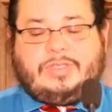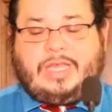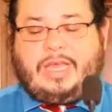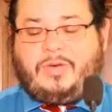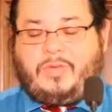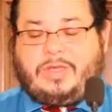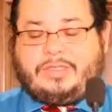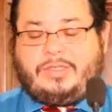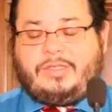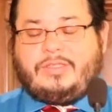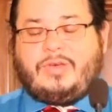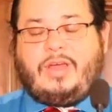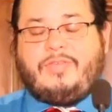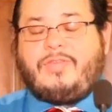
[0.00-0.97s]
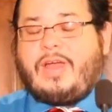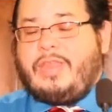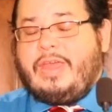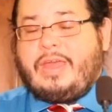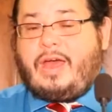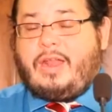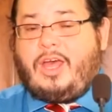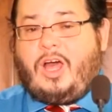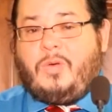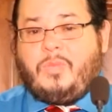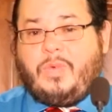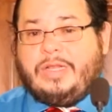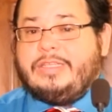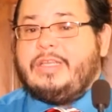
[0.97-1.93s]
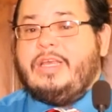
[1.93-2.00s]
And it wasn't until I finally got
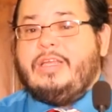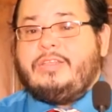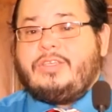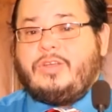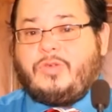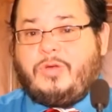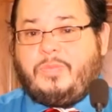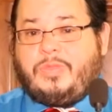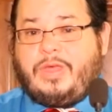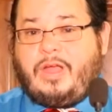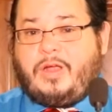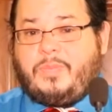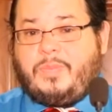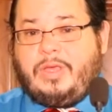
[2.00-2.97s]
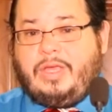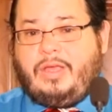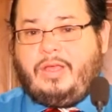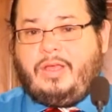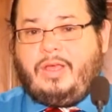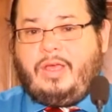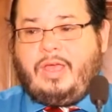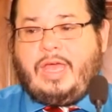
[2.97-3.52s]
help, went into group therapy,